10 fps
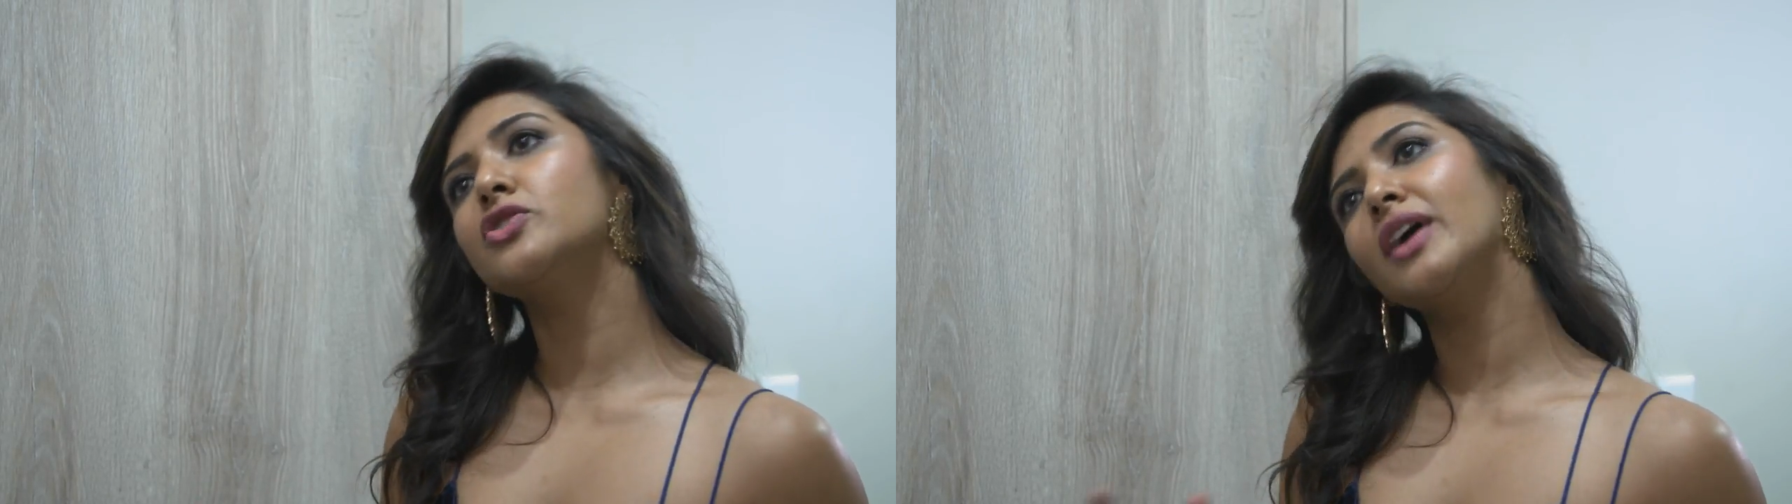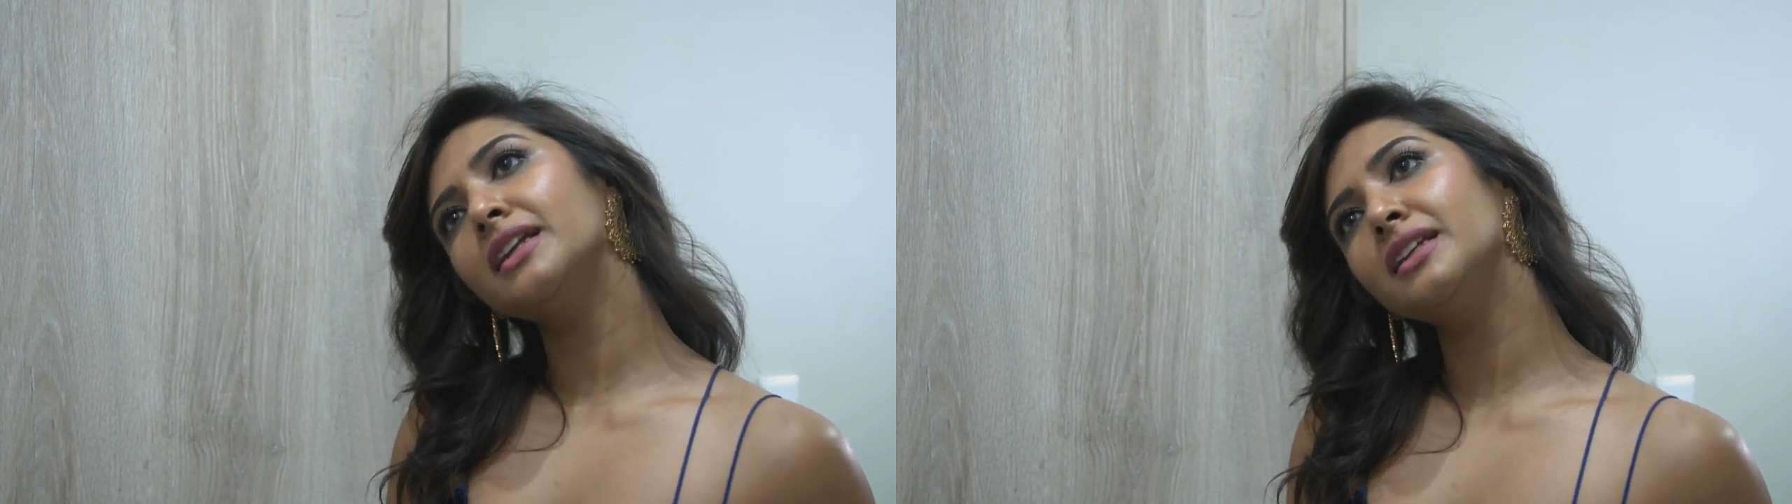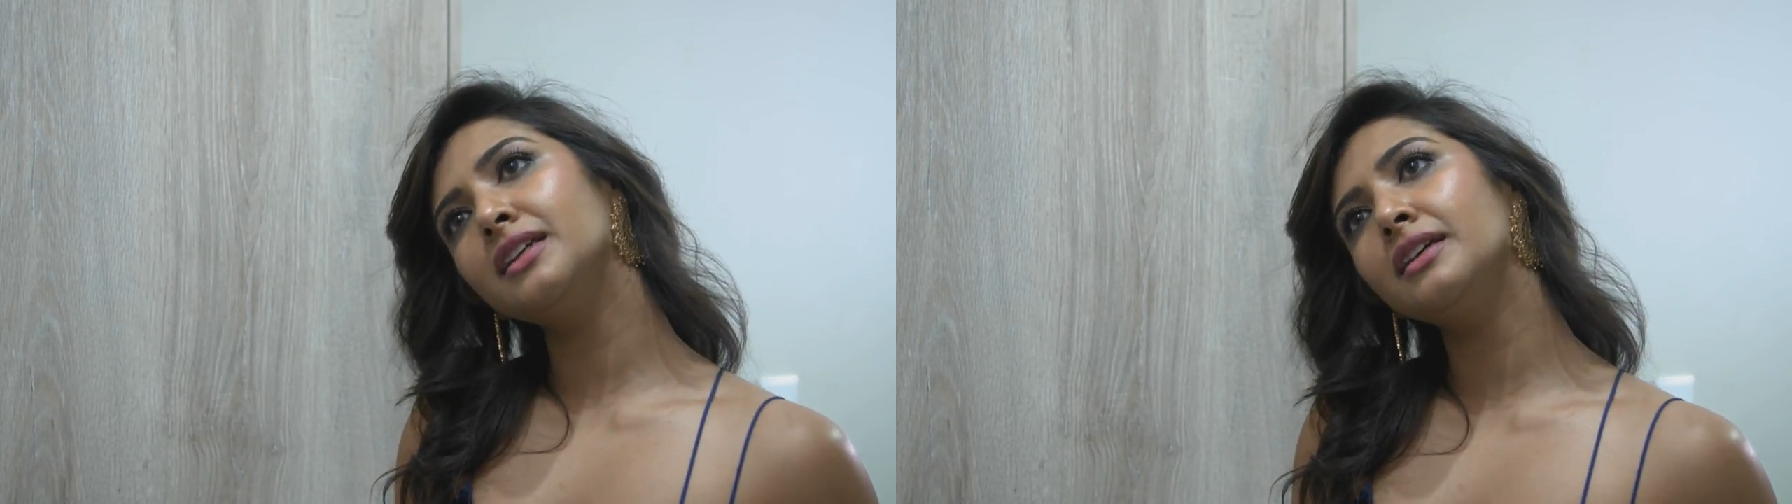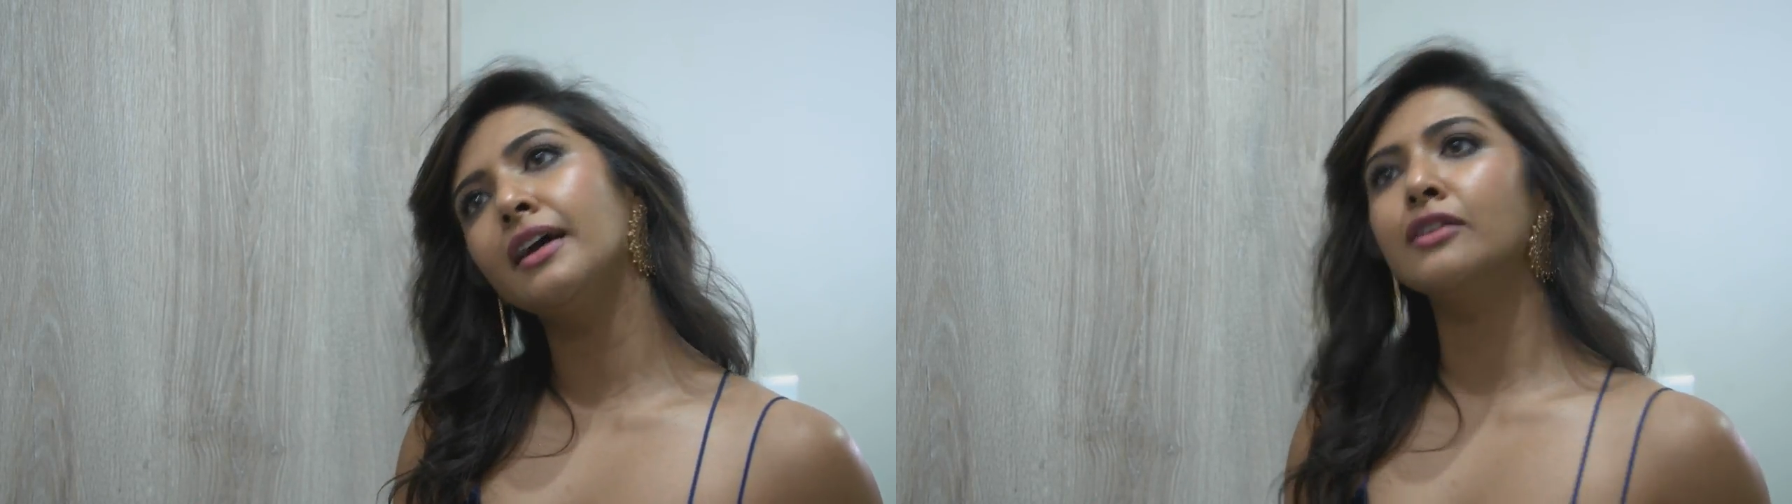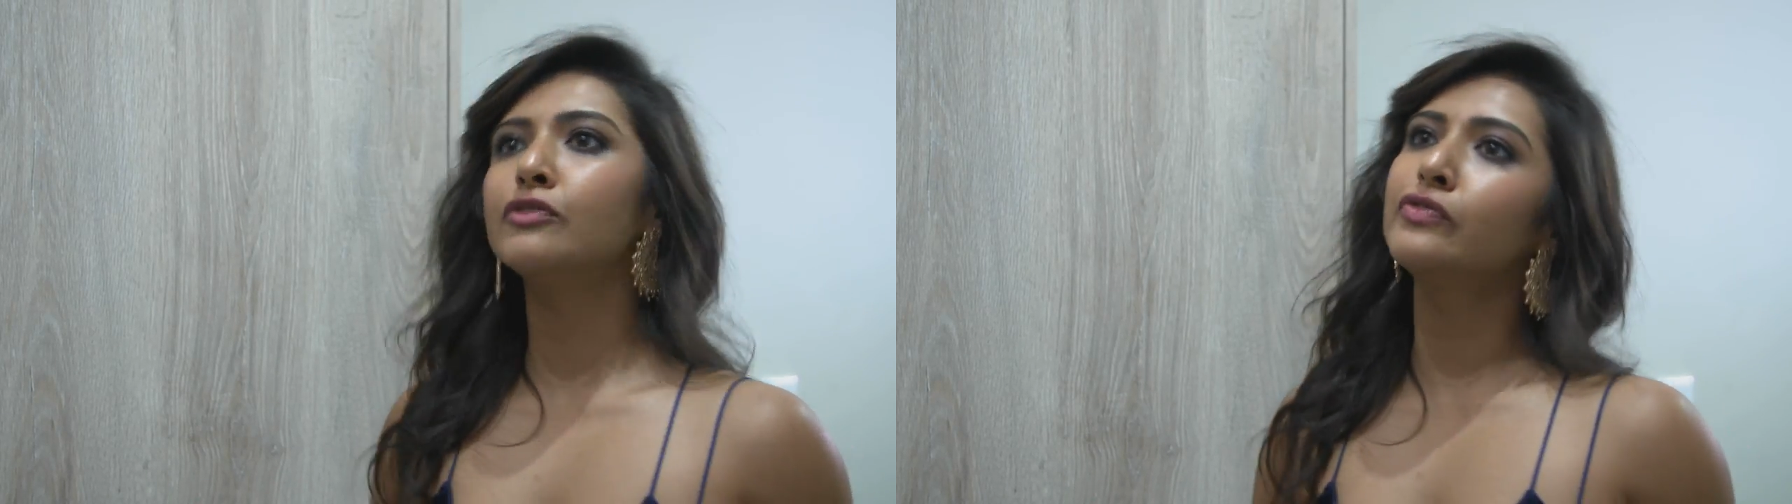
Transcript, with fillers: trendy and